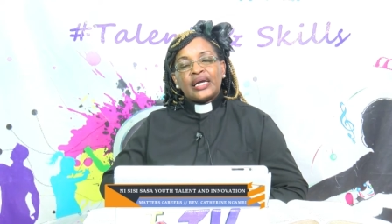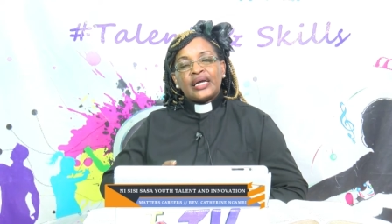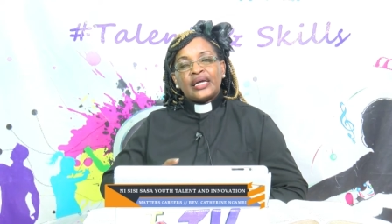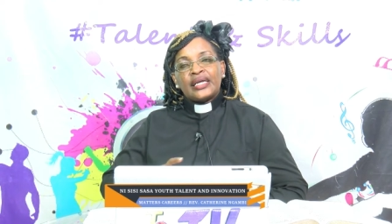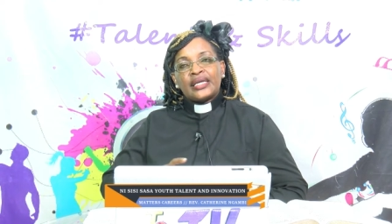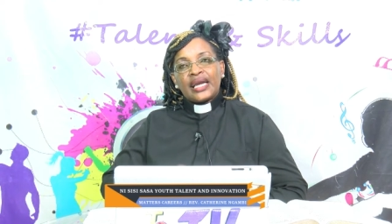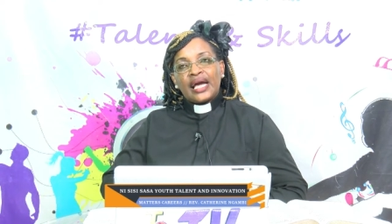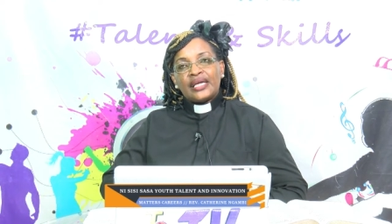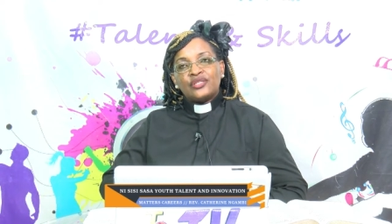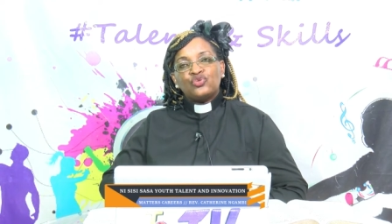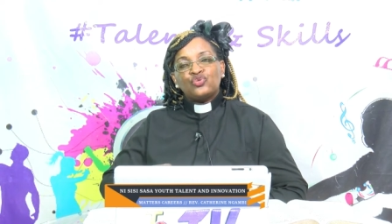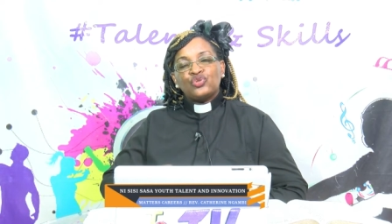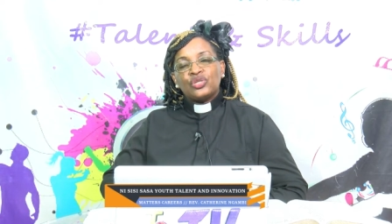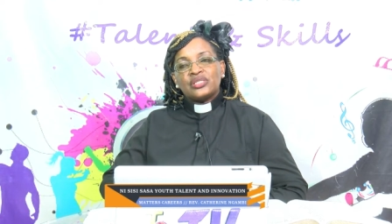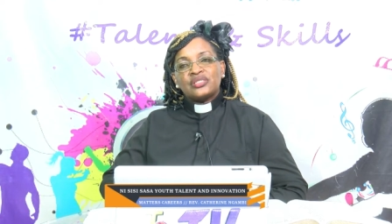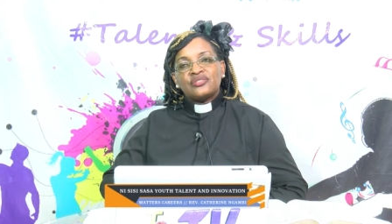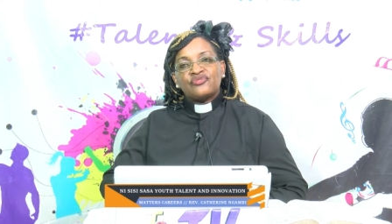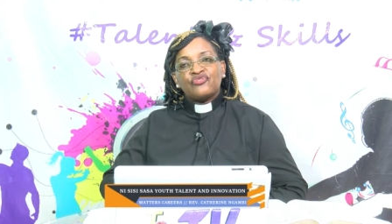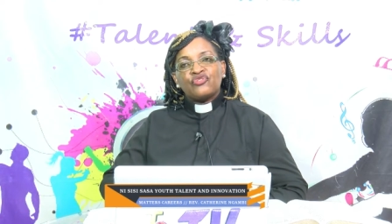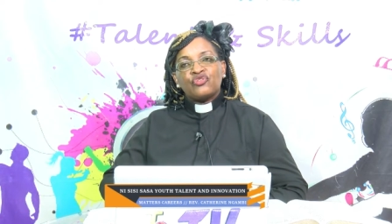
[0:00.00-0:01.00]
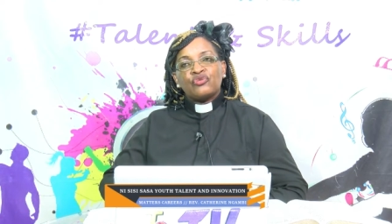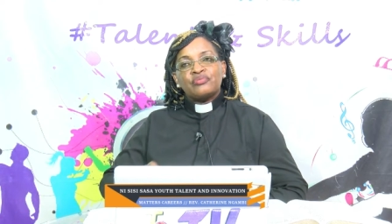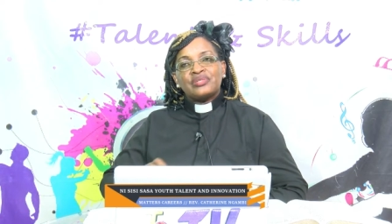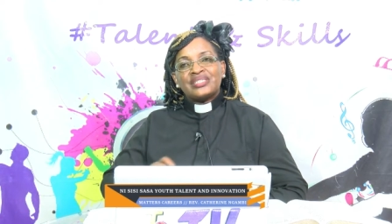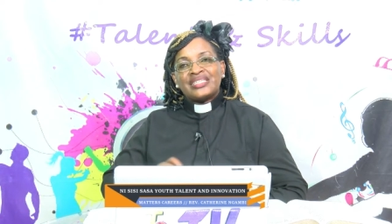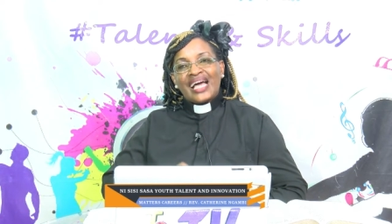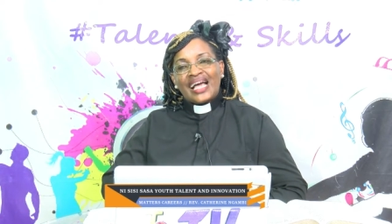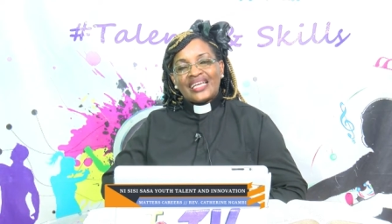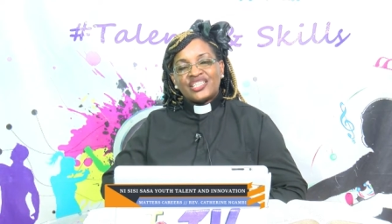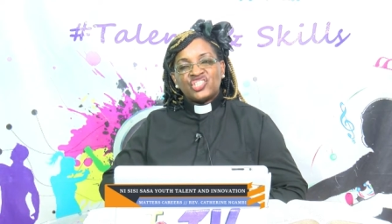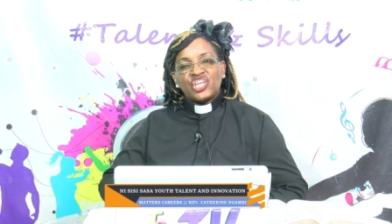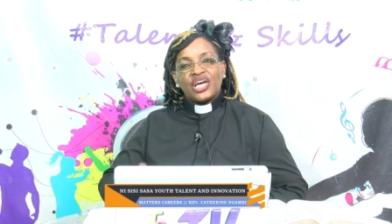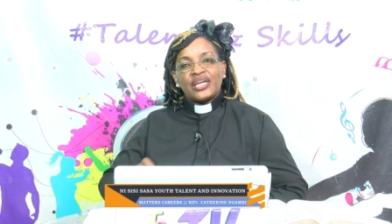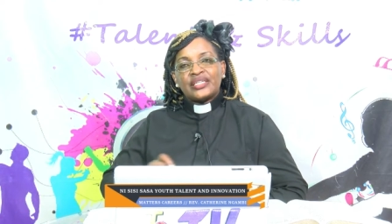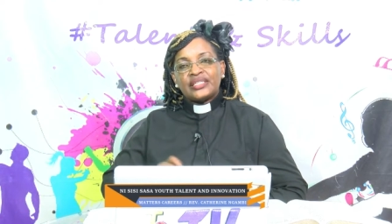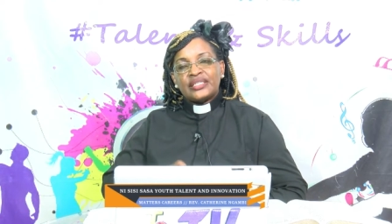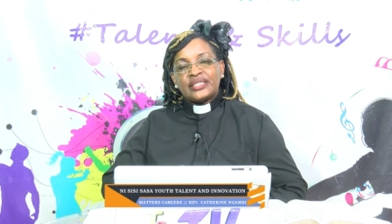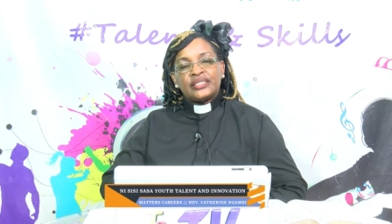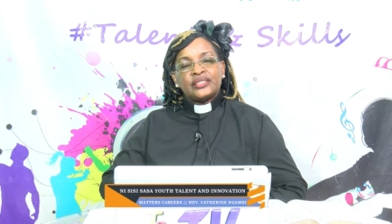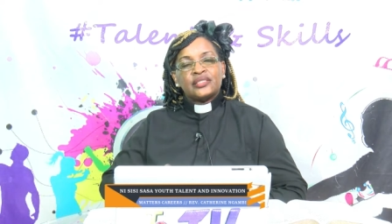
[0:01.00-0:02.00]
graduates from
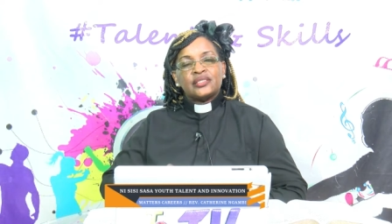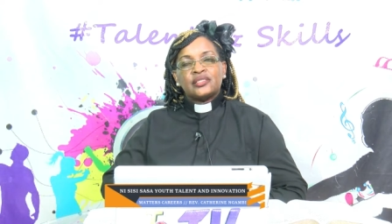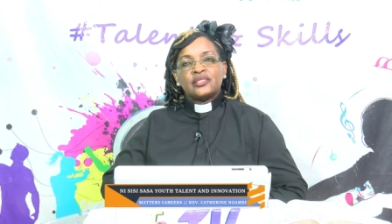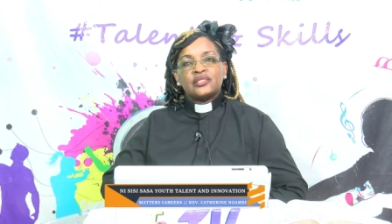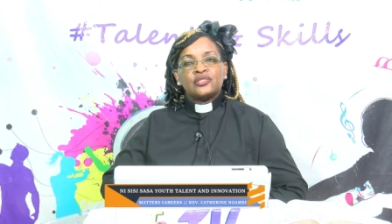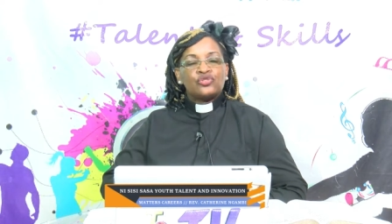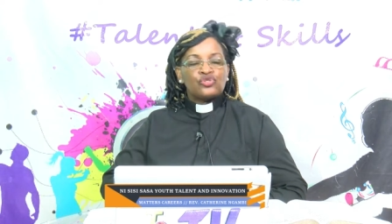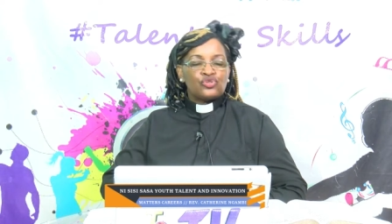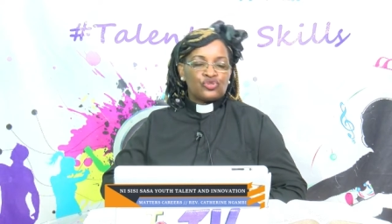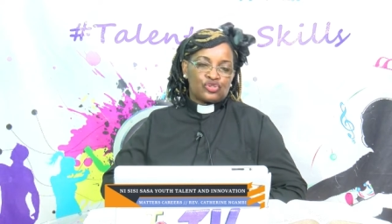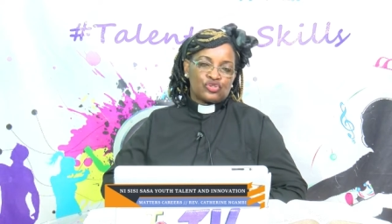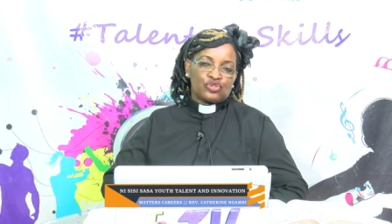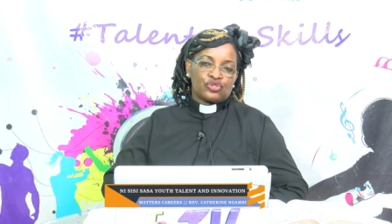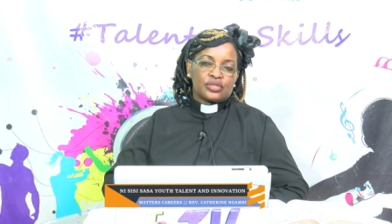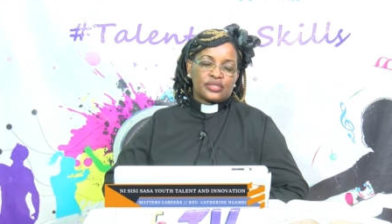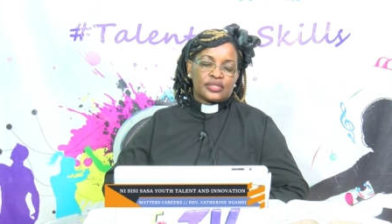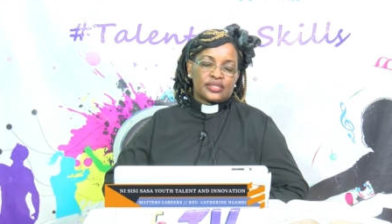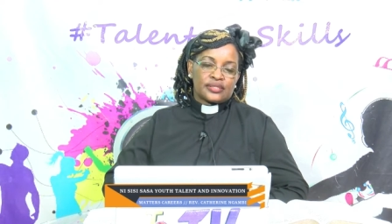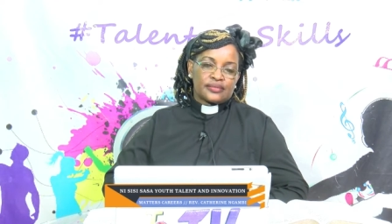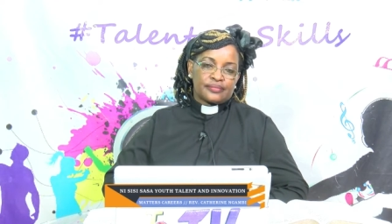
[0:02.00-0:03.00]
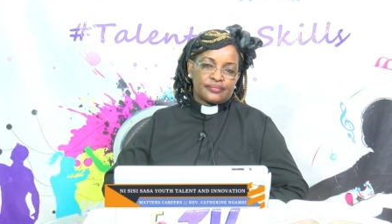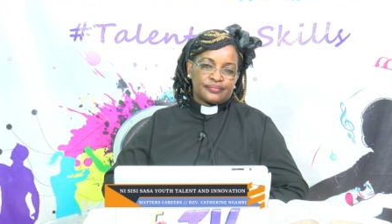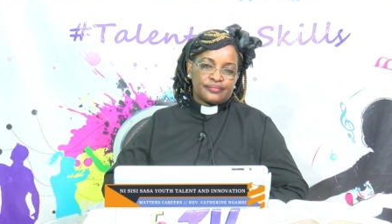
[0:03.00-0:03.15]
tertiary institutions,